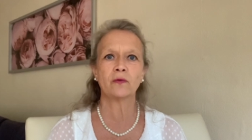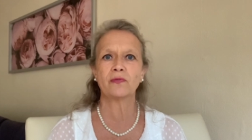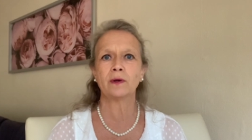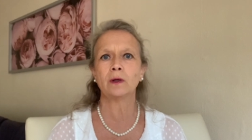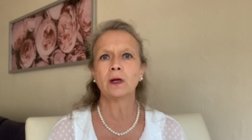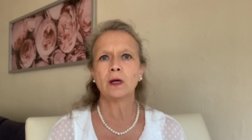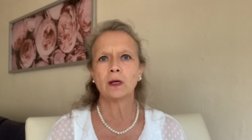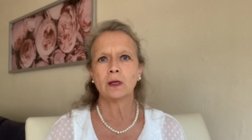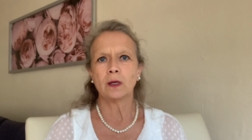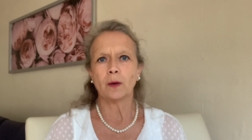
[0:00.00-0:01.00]
of the
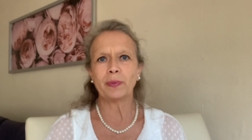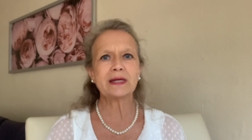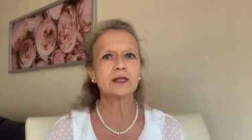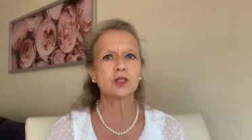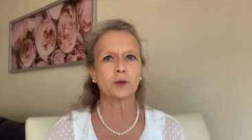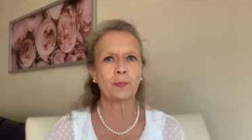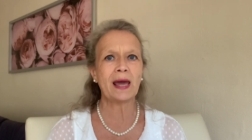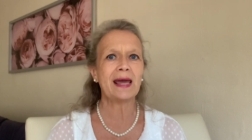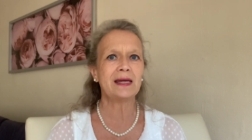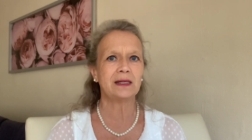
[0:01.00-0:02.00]
biggest
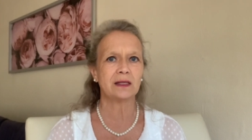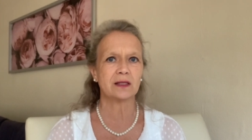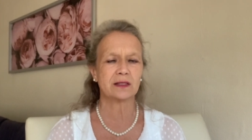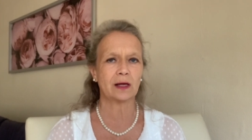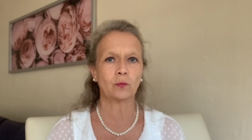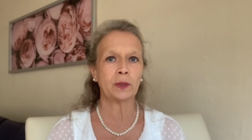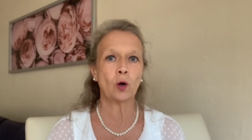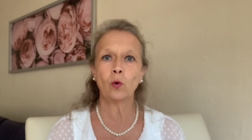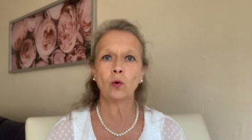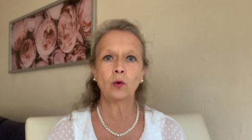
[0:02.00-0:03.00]
pains that we
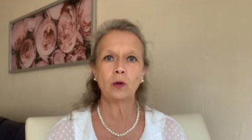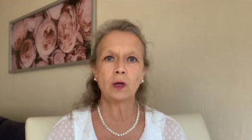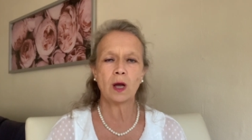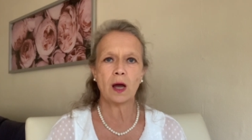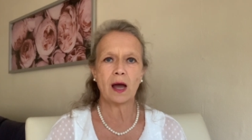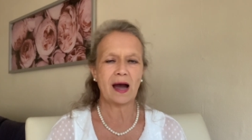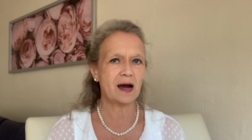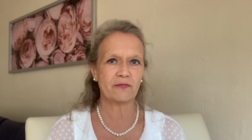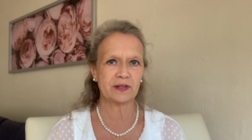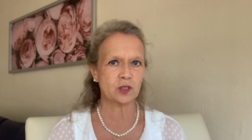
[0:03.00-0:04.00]
all
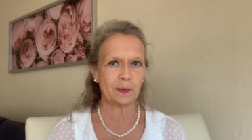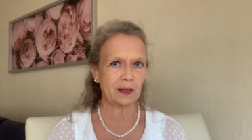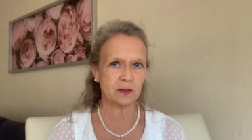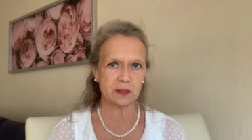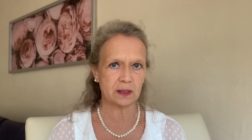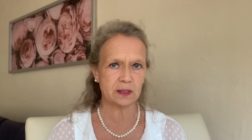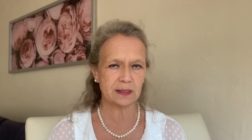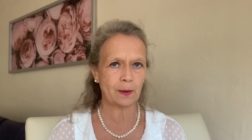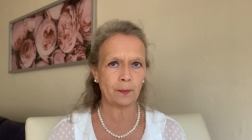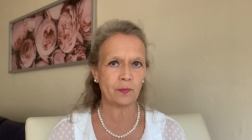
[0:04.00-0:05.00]
have experienced in
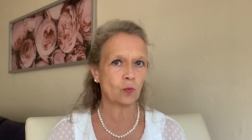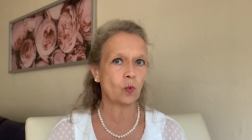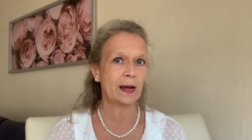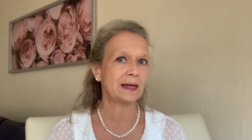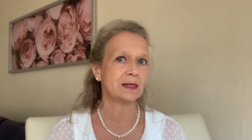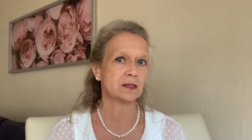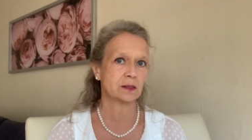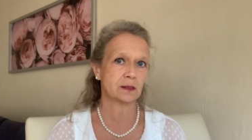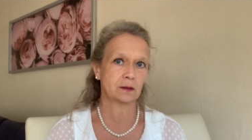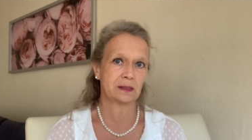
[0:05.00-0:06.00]
some
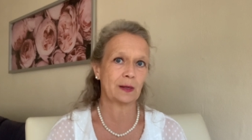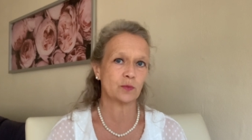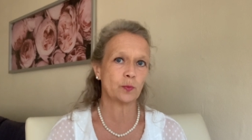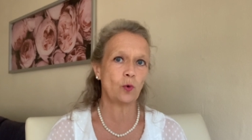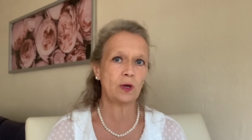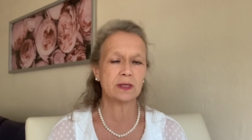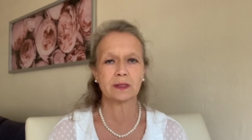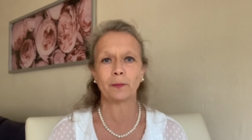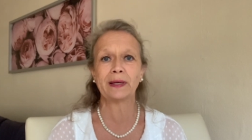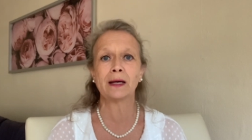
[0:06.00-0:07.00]
ways, some smaller,
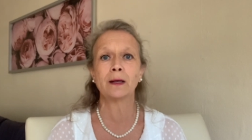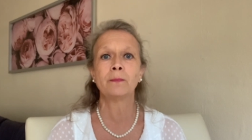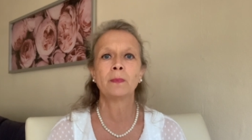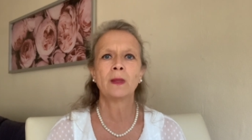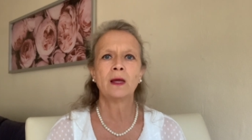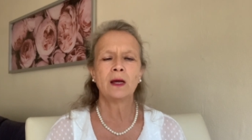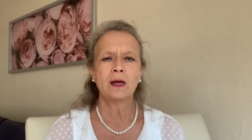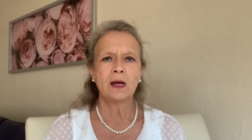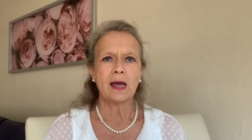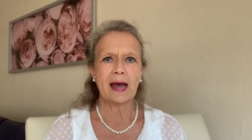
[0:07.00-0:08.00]
some bigger.
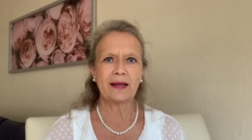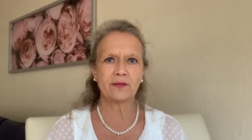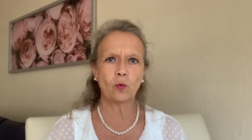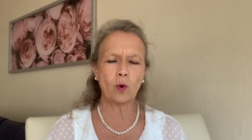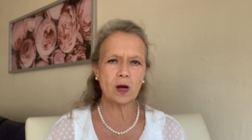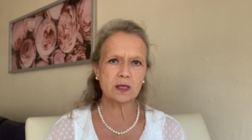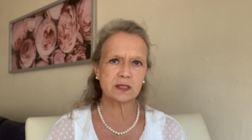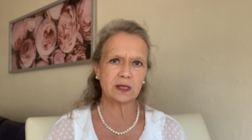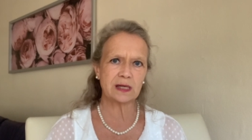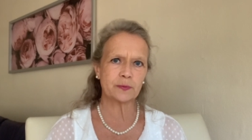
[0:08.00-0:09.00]
And the
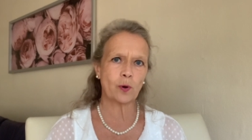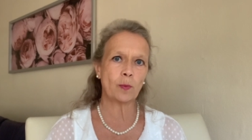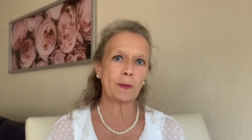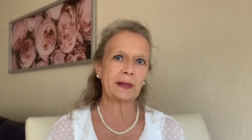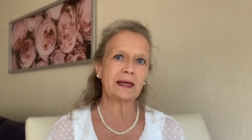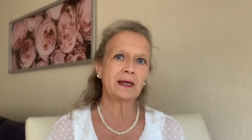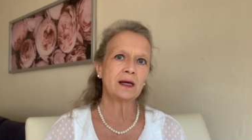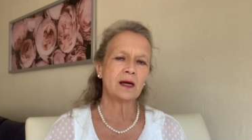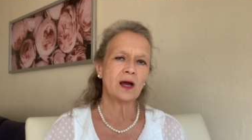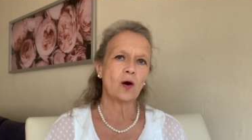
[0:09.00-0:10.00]
worst is probably
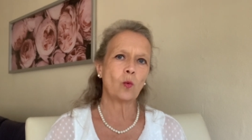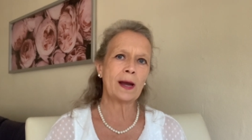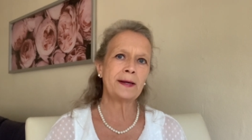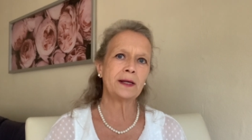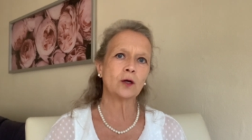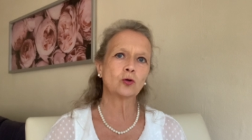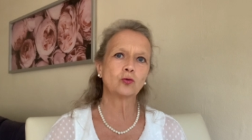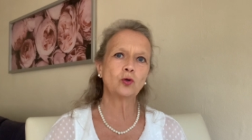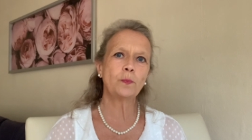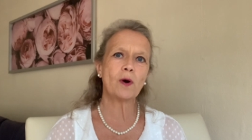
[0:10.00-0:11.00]
when a
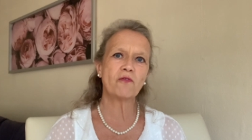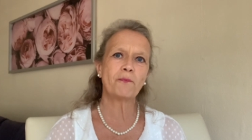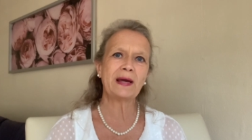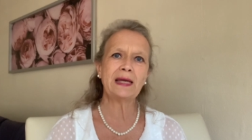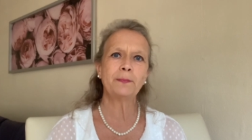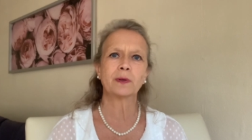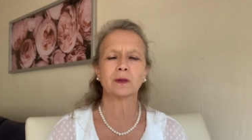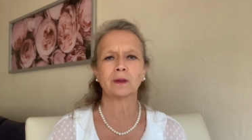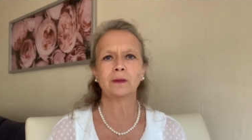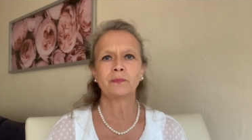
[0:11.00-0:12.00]
group of
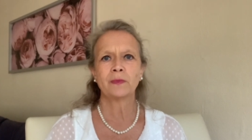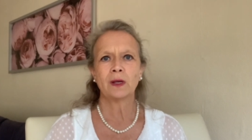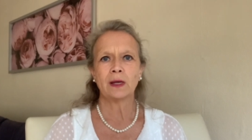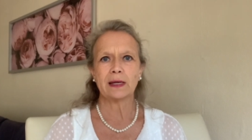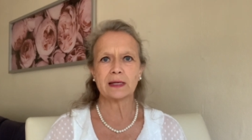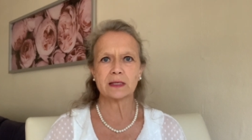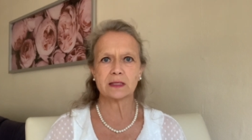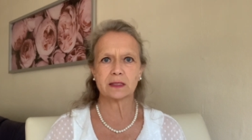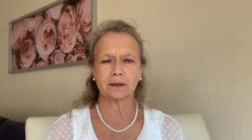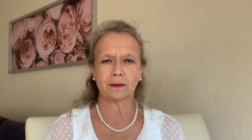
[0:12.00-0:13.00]
people
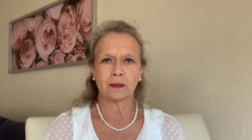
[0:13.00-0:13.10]
is